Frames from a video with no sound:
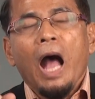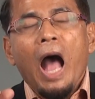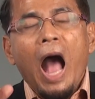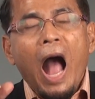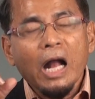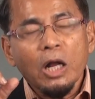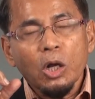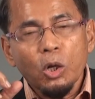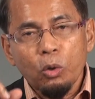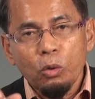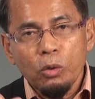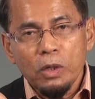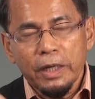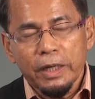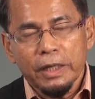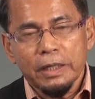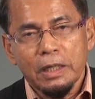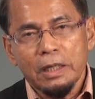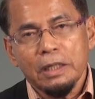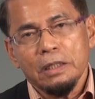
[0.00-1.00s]
haqqul
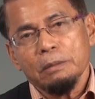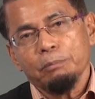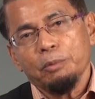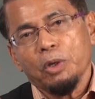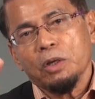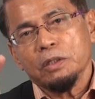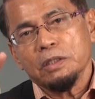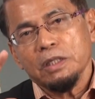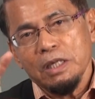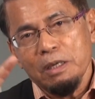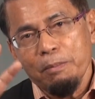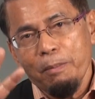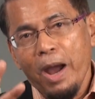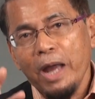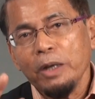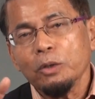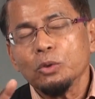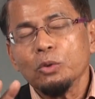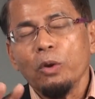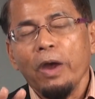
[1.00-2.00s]
yakin, because
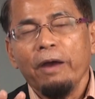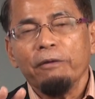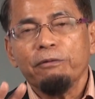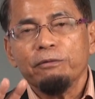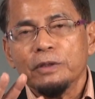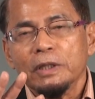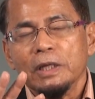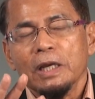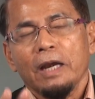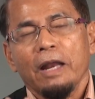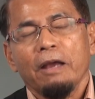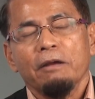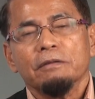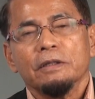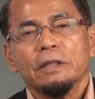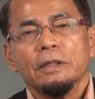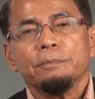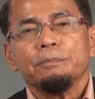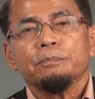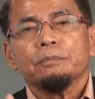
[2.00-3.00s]
iman also have 3
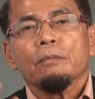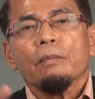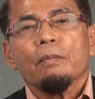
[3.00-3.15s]
levels.